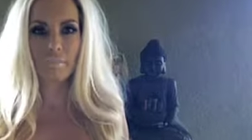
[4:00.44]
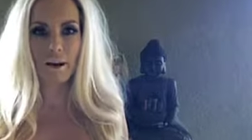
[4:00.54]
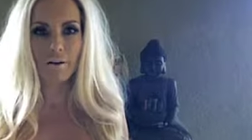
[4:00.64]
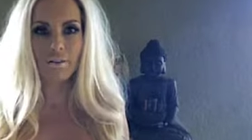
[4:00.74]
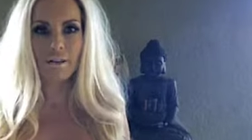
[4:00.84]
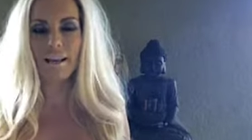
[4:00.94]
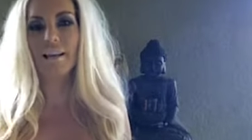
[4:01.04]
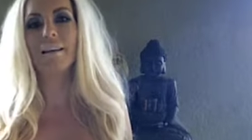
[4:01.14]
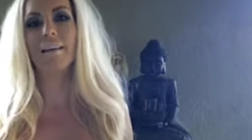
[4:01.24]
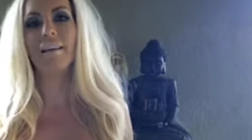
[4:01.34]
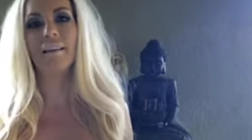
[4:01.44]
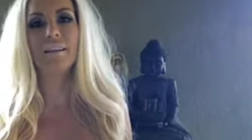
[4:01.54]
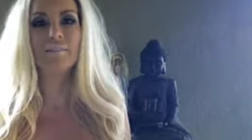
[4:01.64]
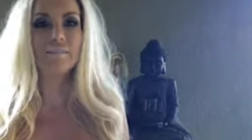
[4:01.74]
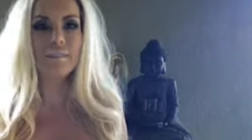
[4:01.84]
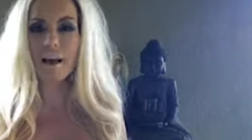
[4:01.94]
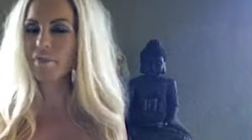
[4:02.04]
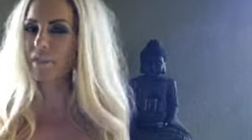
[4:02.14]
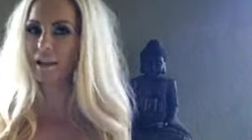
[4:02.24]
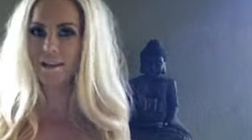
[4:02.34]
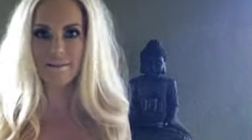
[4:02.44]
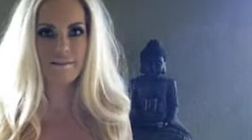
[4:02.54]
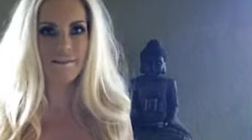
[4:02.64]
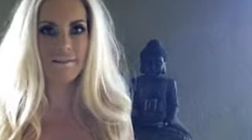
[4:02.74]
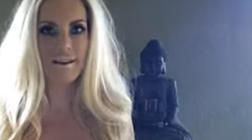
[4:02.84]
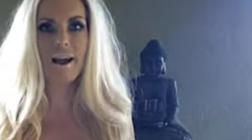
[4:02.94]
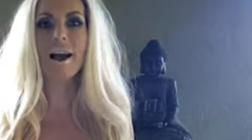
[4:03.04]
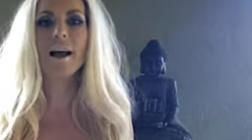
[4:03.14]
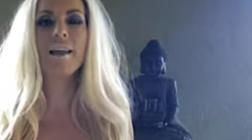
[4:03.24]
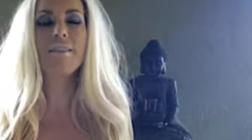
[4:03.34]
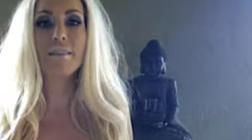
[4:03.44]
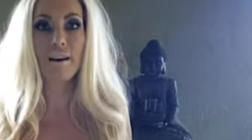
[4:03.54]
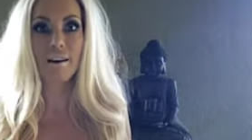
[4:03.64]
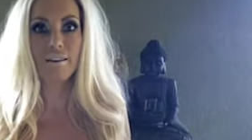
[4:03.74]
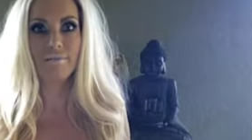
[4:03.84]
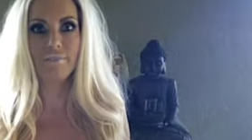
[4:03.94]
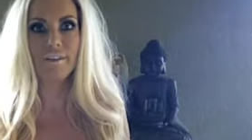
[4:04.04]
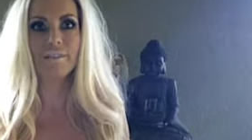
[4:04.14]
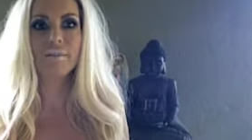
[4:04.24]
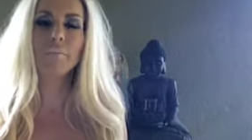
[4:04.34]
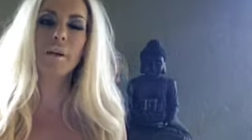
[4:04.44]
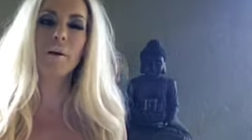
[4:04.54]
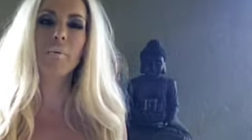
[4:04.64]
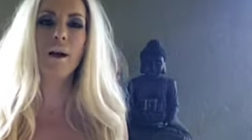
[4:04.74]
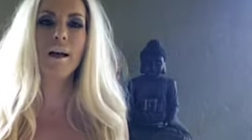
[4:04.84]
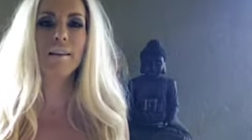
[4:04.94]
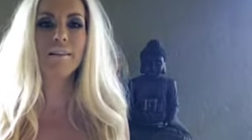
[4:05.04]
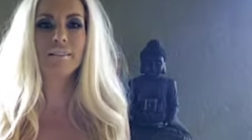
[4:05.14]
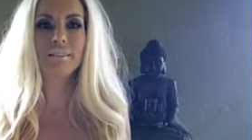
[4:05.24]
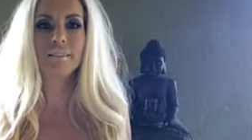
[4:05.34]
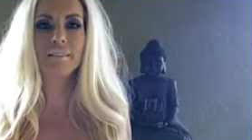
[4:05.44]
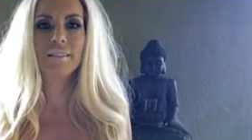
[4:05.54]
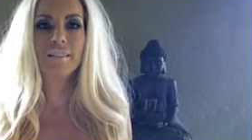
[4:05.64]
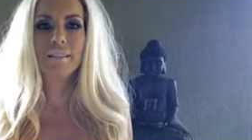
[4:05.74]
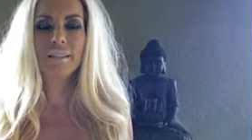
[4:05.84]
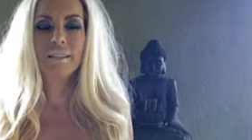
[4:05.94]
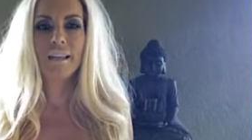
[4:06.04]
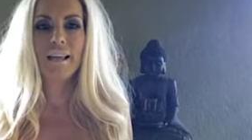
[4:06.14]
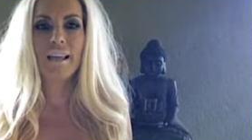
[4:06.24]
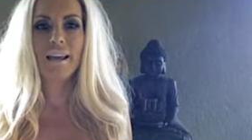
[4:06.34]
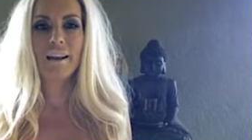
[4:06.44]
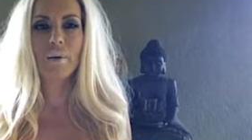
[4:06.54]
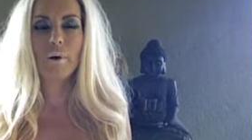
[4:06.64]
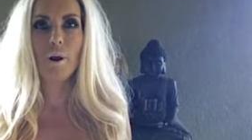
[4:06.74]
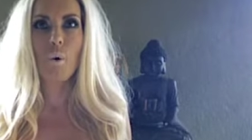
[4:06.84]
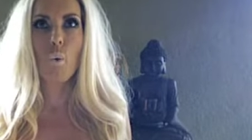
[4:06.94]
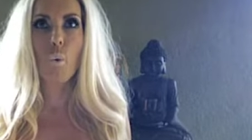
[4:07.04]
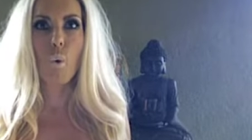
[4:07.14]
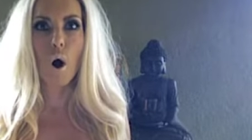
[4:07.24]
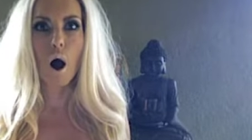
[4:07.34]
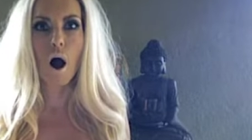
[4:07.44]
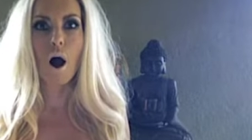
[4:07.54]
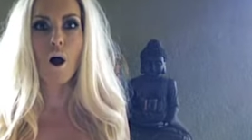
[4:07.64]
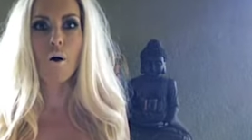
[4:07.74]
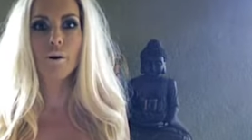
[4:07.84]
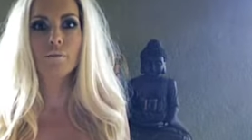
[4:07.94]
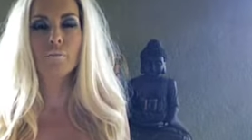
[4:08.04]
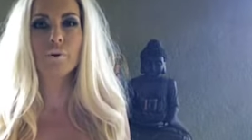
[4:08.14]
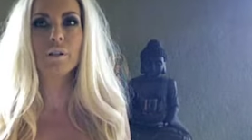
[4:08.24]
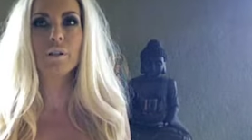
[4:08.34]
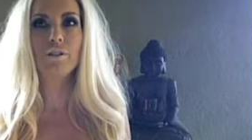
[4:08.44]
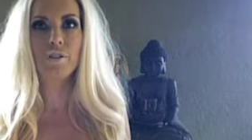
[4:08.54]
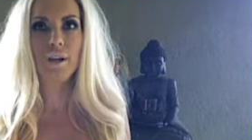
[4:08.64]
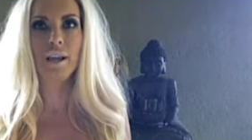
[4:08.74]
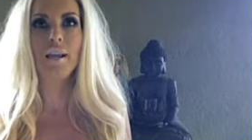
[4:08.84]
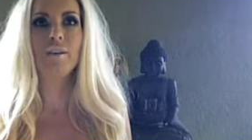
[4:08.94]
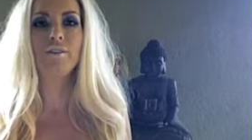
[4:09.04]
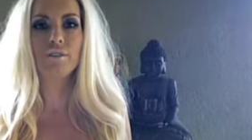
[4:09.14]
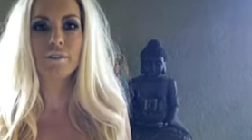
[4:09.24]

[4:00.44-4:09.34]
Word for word: about, and it is nothing I thought of. It is something I read and I went, whoa, it really changed